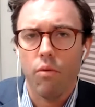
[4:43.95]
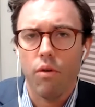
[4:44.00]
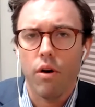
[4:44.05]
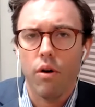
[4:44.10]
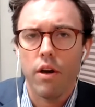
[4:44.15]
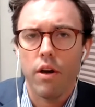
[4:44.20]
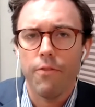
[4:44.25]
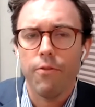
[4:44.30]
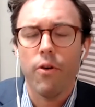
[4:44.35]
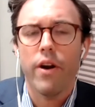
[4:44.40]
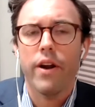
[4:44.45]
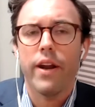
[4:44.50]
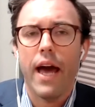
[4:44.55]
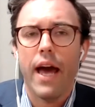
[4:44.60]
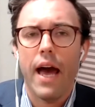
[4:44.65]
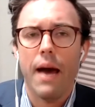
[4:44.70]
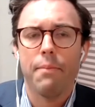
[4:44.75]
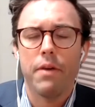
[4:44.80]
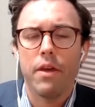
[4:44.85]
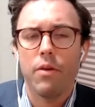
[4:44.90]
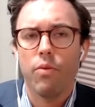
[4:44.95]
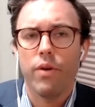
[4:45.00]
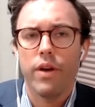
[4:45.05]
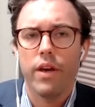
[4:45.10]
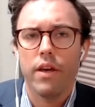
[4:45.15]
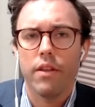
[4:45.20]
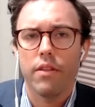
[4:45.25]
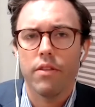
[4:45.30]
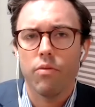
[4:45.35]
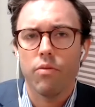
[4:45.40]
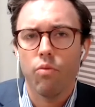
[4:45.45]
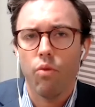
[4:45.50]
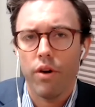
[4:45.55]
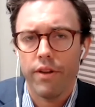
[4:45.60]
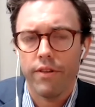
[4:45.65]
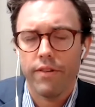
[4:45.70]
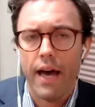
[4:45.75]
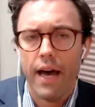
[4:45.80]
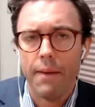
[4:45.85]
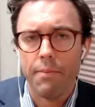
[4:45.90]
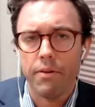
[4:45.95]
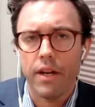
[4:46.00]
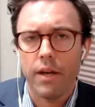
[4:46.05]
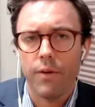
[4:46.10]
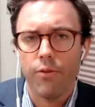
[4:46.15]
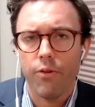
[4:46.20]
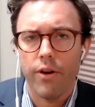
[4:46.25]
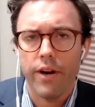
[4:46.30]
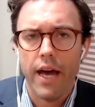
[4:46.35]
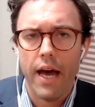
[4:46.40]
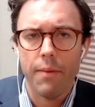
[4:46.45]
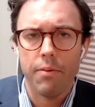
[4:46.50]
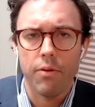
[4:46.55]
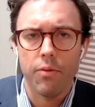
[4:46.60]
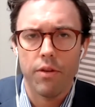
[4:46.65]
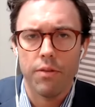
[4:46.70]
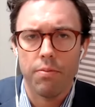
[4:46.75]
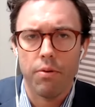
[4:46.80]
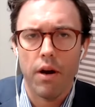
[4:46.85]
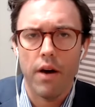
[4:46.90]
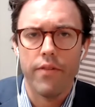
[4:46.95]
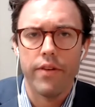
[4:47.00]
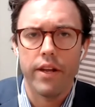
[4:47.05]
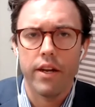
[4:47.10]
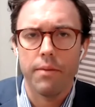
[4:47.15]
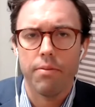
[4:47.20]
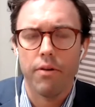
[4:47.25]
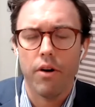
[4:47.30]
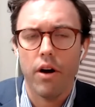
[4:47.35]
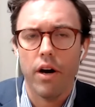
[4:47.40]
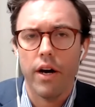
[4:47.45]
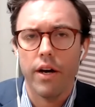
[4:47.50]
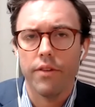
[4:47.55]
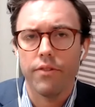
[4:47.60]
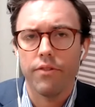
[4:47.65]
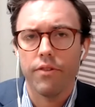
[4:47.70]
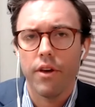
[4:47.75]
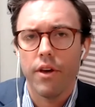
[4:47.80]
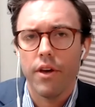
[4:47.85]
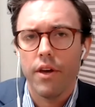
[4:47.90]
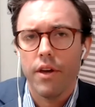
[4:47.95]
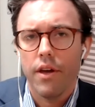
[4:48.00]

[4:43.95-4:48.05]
well, if we're unhappy with what is happening, if we're unhappy with private enterprise